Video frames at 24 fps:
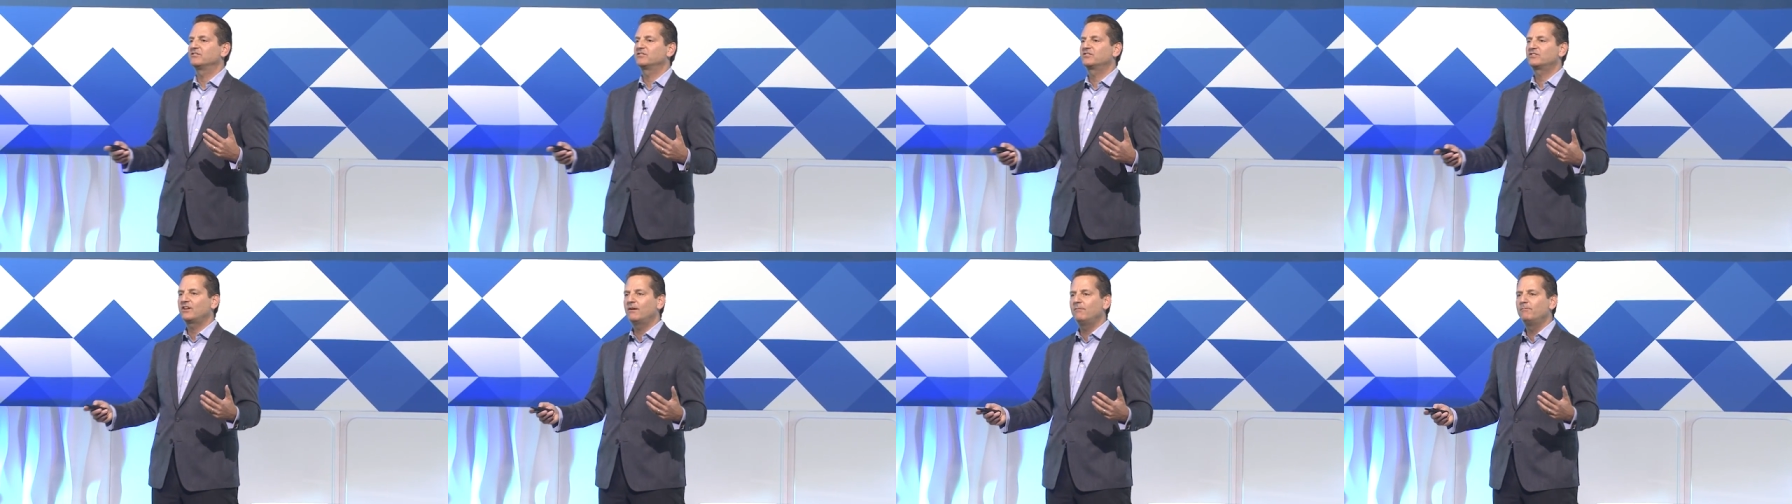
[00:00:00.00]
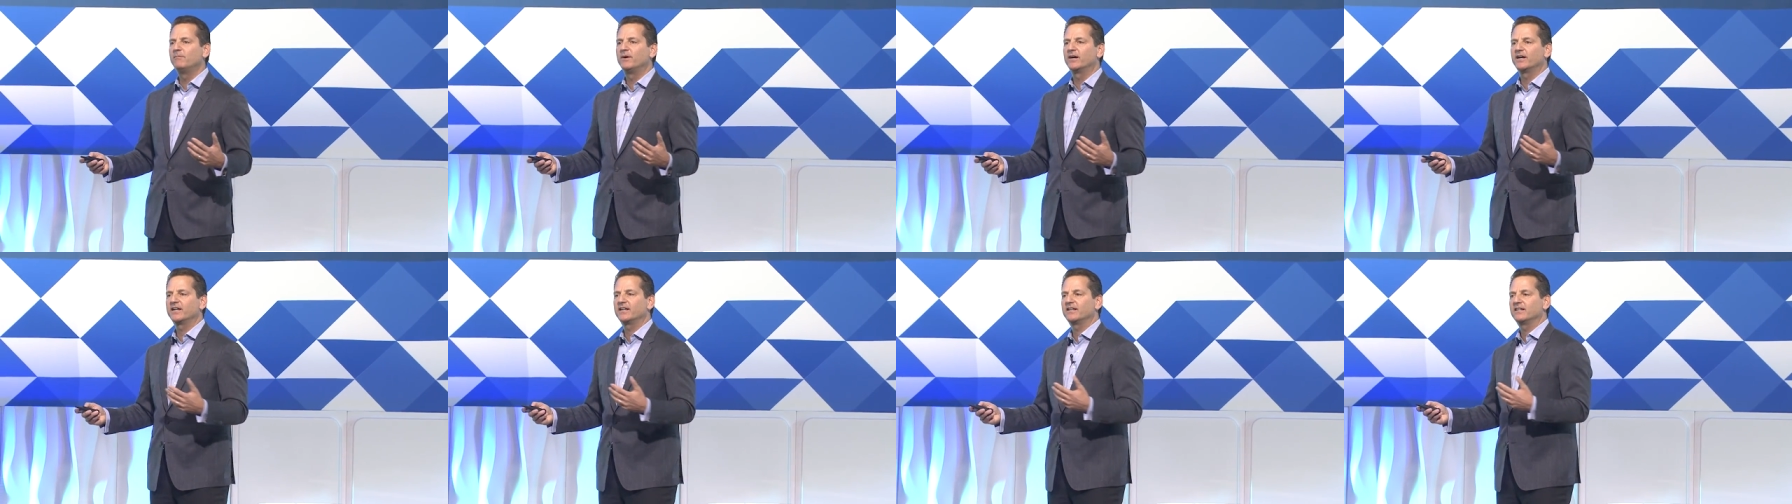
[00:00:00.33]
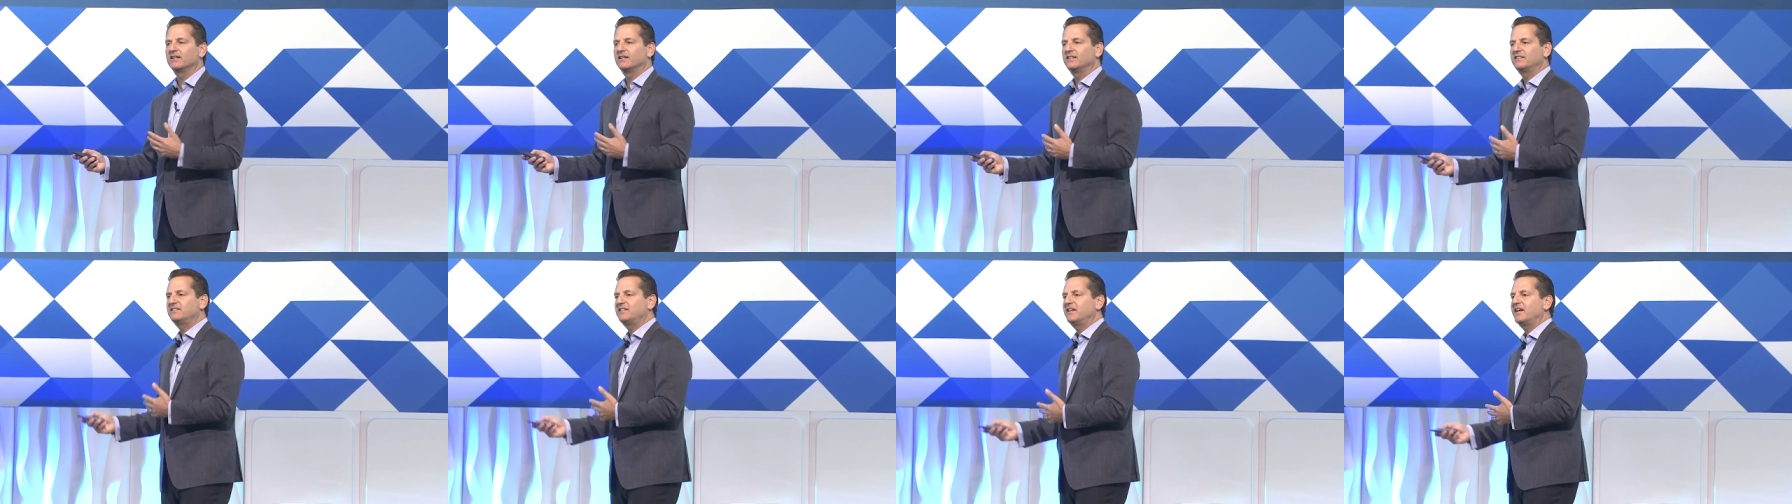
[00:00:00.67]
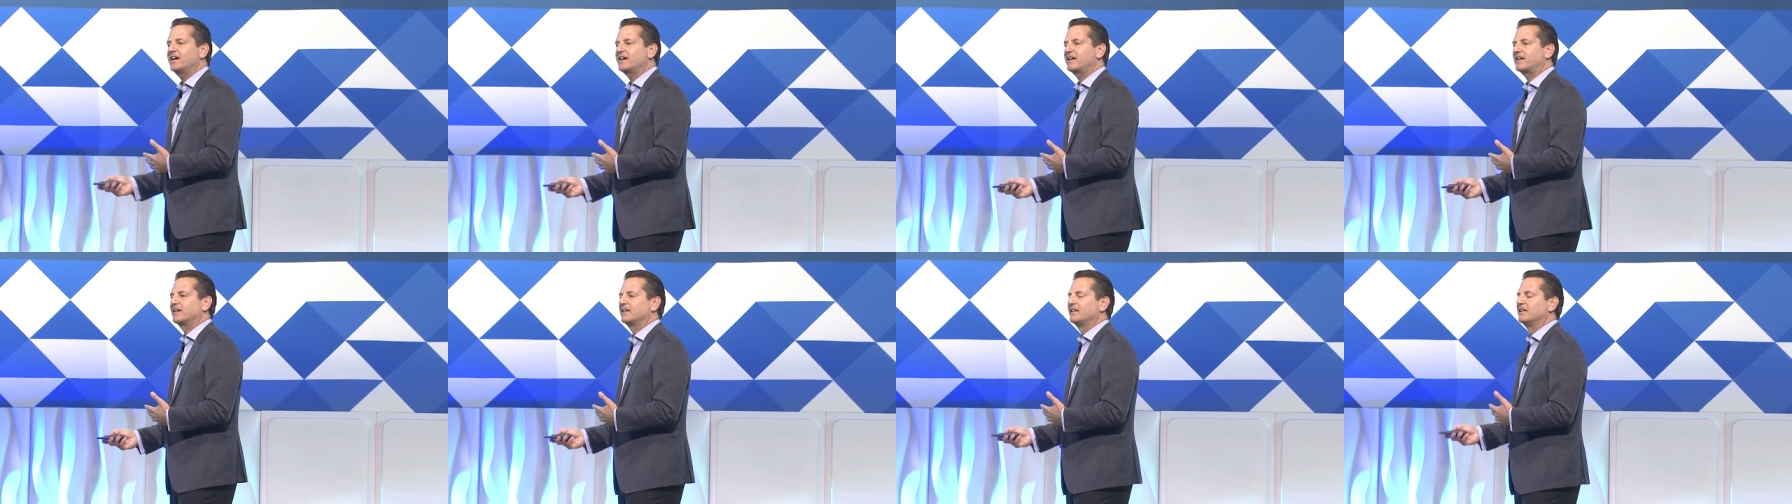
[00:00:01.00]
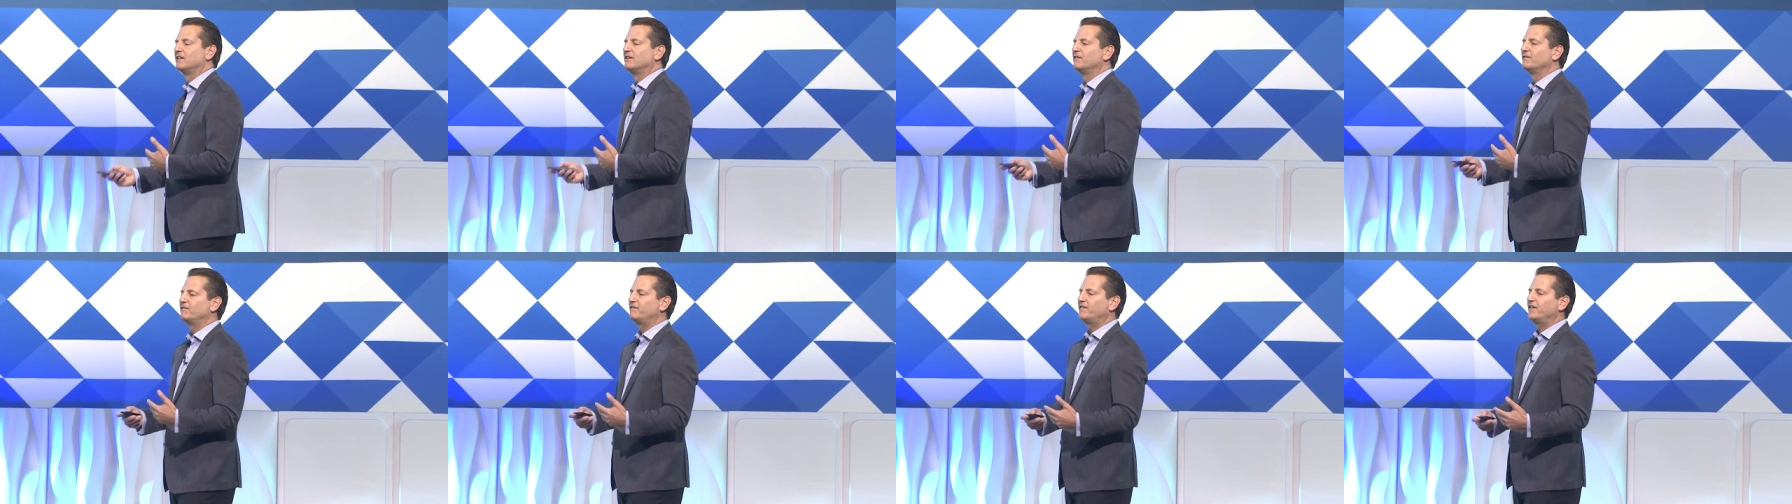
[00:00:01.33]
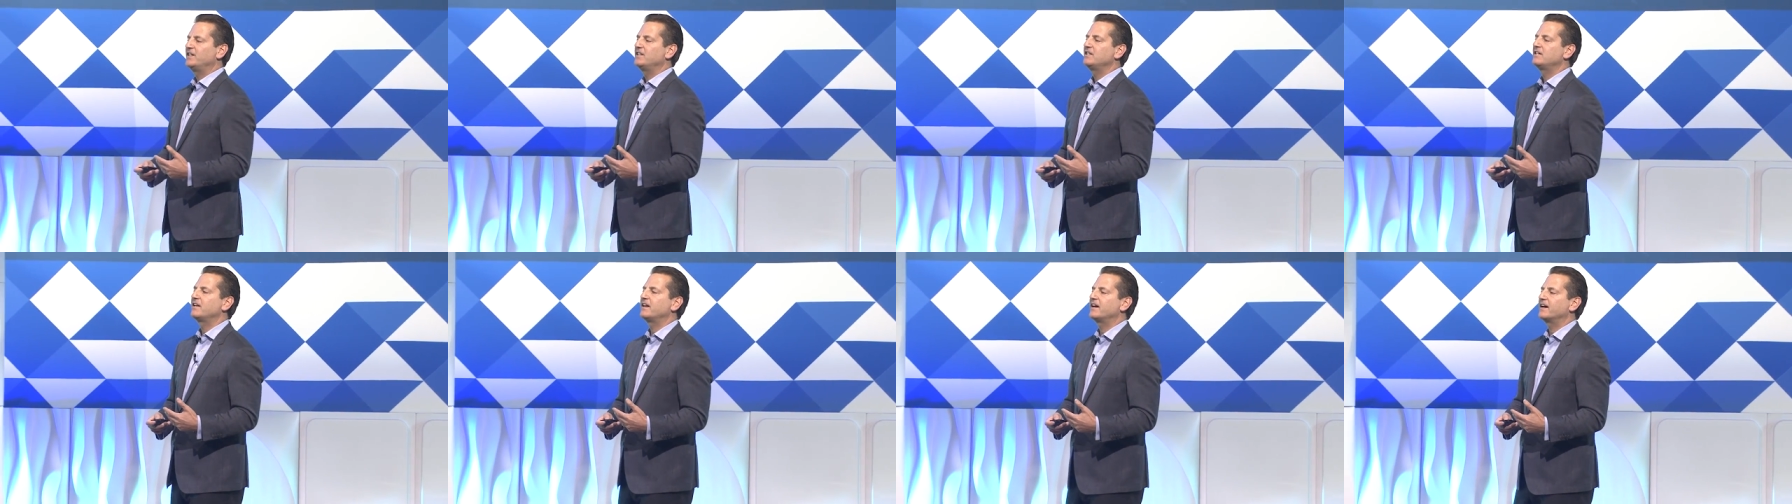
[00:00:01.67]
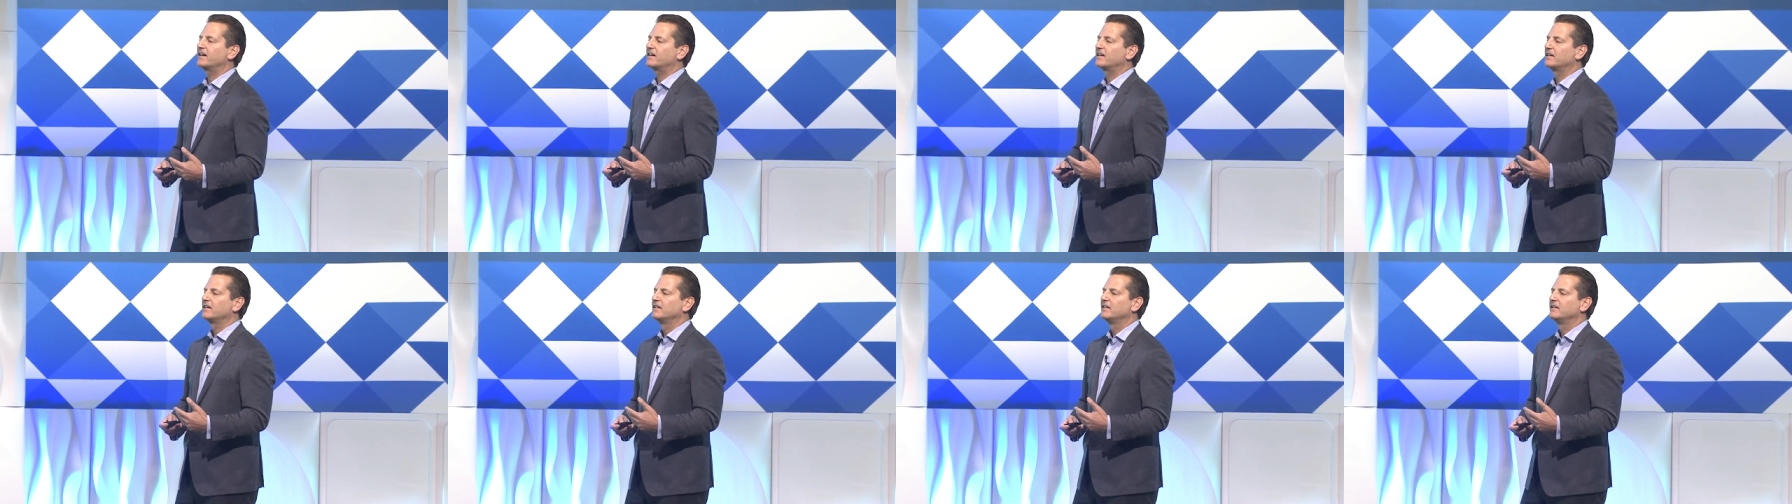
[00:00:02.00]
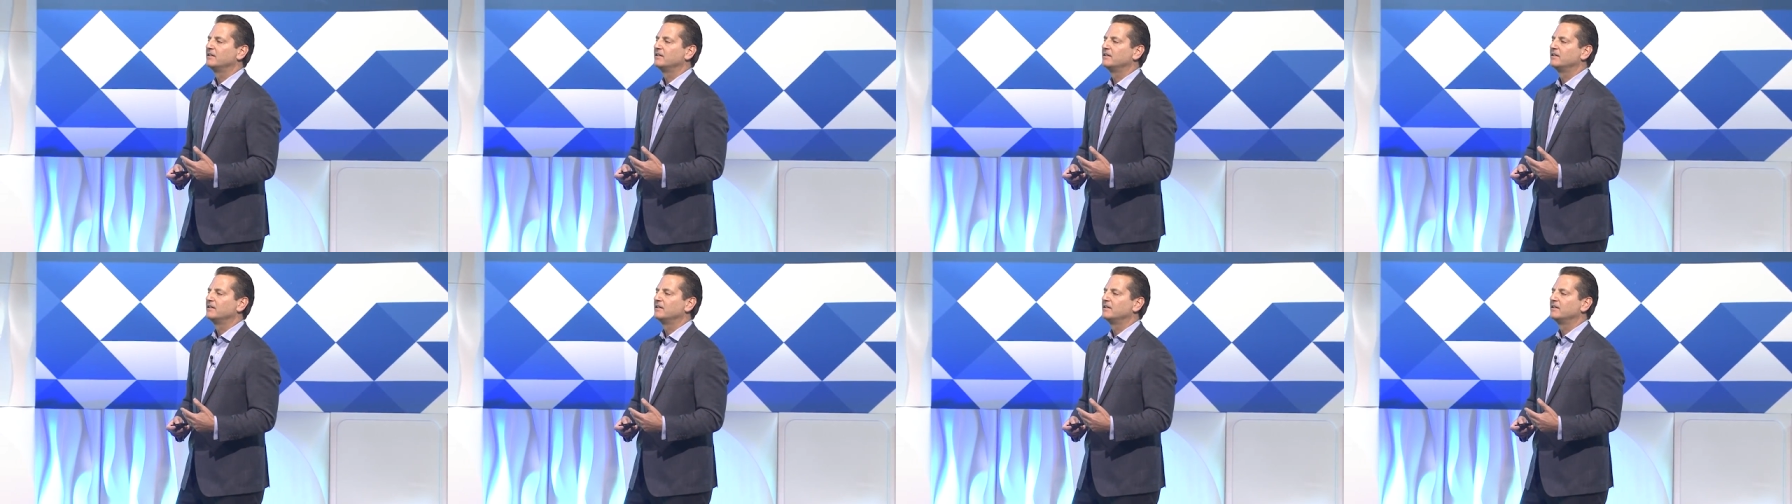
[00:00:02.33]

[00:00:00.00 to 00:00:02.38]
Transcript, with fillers: somebody, a tech, fintech,